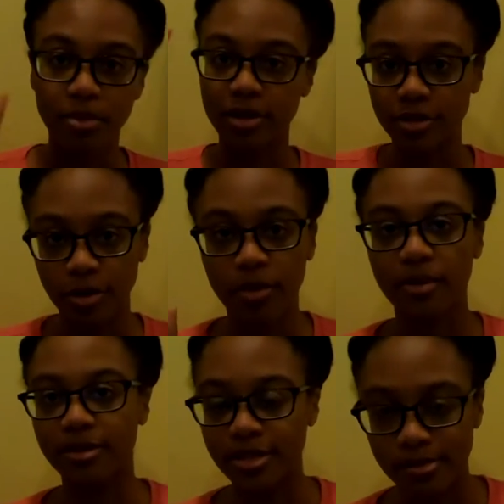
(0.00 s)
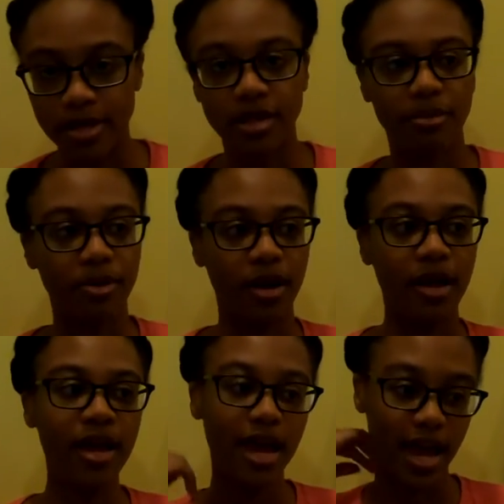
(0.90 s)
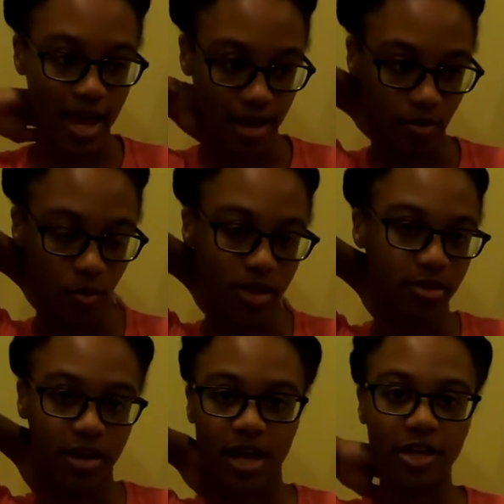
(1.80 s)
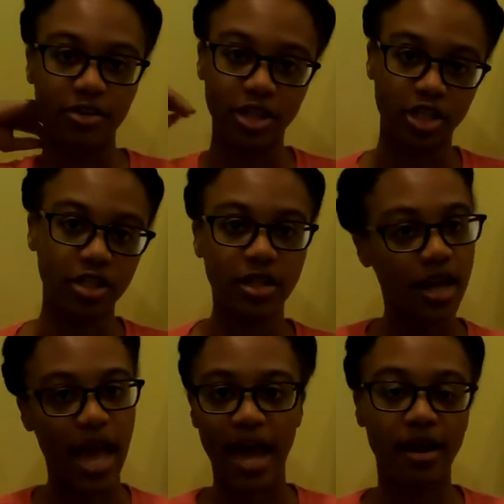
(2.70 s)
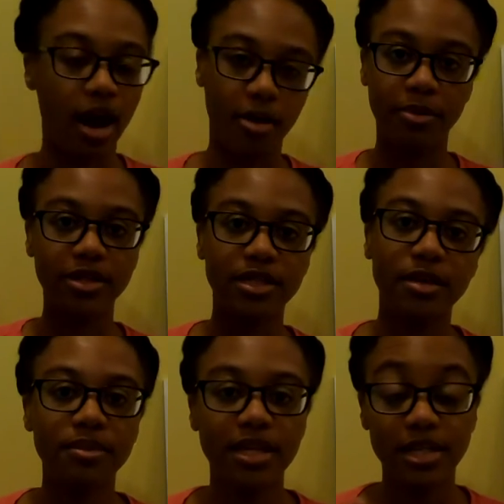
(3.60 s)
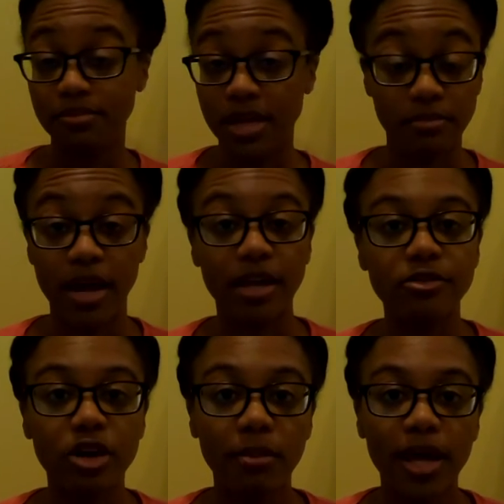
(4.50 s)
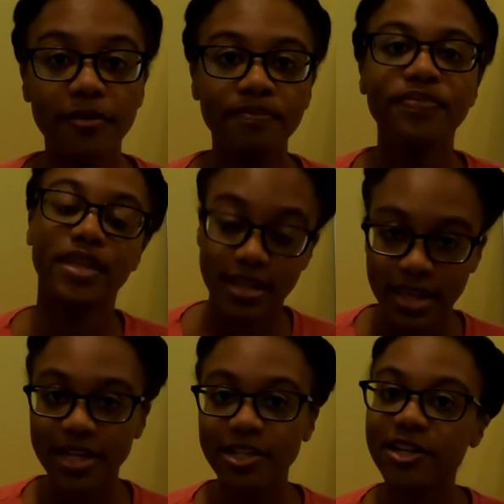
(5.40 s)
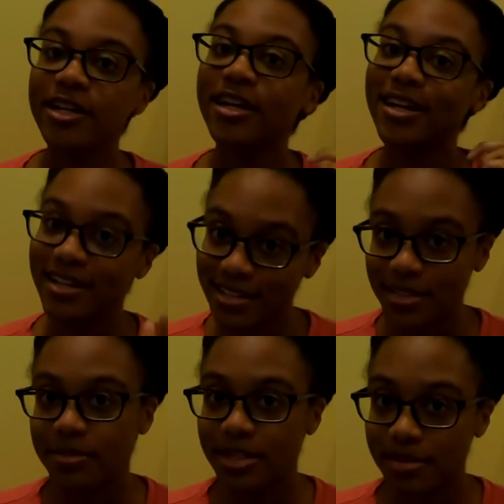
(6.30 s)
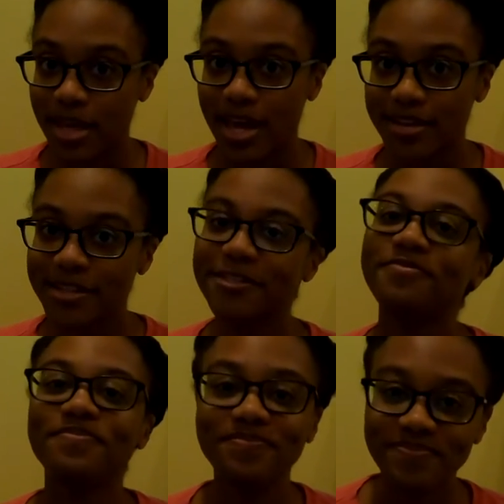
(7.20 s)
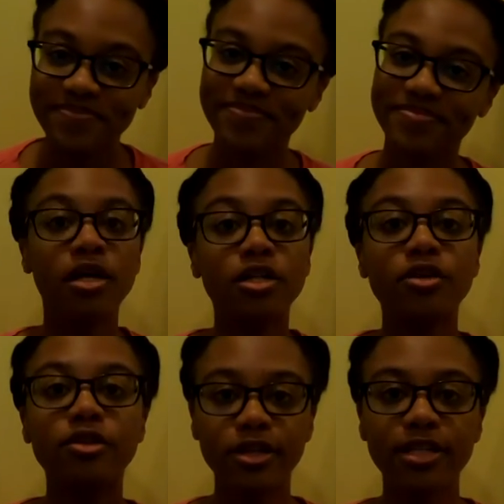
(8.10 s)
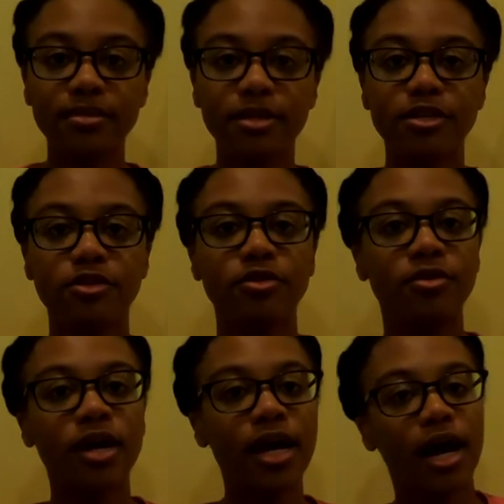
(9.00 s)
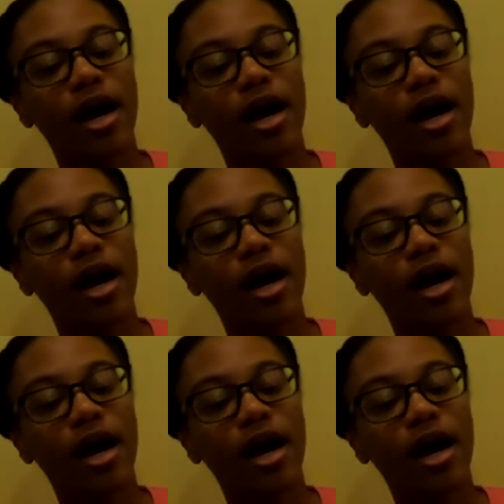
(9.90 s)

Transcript: opera, soap opera, space opera, and whether or not you can just add opera to something to mean melodrama? The answer seems to be yes. So, learning something new